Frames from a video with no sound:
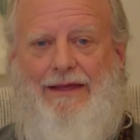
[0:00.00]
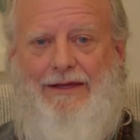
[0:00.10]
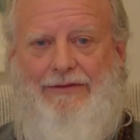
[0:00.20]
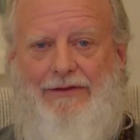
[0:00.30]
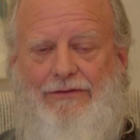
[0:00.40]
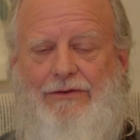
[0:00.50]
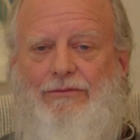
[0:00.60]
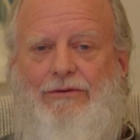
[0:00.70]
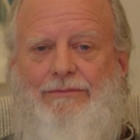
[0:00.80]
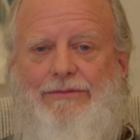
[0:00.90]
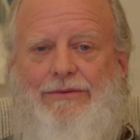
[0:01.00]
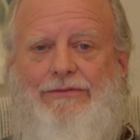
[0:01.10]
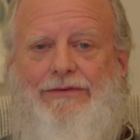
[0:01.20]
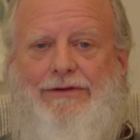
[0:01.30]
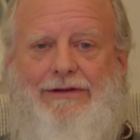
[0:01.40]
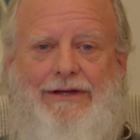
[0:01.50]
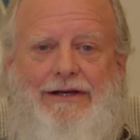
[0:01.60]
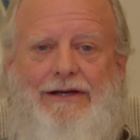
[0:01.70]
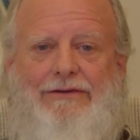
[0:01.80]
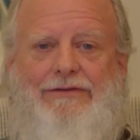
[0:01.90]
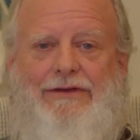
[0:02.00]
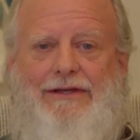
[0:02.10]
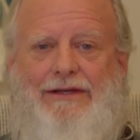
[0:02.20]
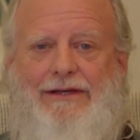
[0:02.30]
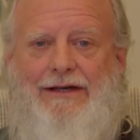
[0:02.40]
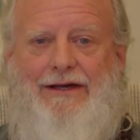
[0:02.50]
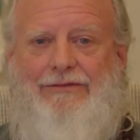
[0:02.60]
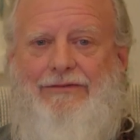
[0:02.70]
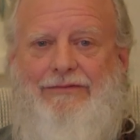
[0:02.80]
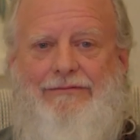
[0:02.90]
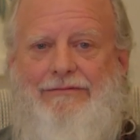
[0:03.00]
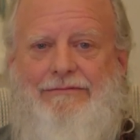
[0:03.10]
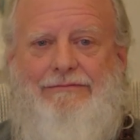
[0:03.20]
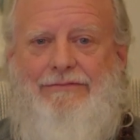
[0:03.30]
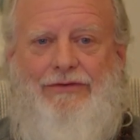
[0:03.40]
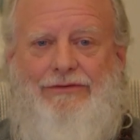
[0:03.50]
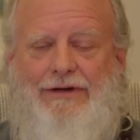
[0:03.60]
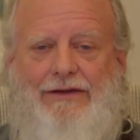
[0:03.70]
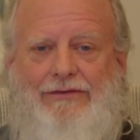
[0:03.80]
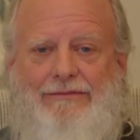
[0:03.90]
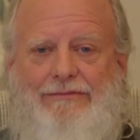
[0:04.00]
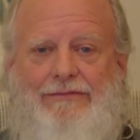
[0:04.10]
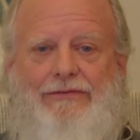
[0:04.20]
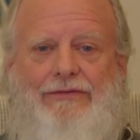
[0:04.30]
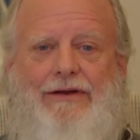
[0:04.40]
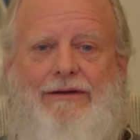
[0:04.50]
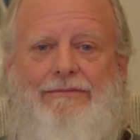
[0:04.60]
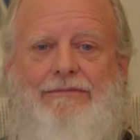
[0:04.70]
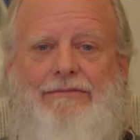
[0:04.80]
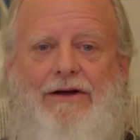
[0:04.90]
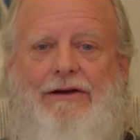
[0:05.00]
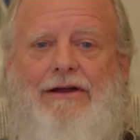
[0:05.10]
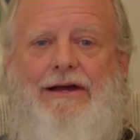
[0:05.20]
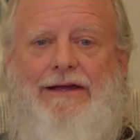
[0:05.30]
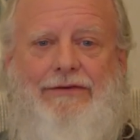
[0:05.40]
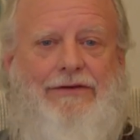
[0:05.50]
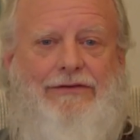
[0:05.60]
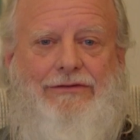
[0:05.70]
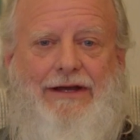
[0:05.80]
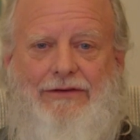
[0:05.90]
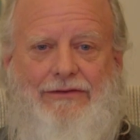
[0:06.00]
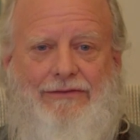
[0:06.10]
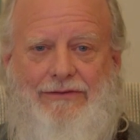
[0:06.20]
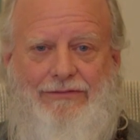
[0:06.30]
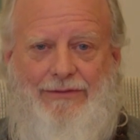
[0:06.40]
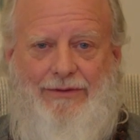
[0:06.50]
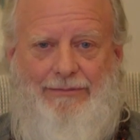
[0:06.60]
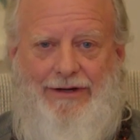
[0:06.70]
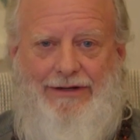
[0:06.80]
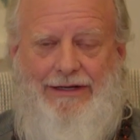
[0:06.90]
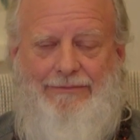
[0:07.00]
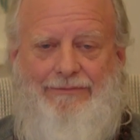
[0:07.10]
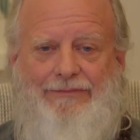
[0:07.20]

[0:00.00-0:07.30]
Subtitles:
And this removal of stress from archived stress from the body,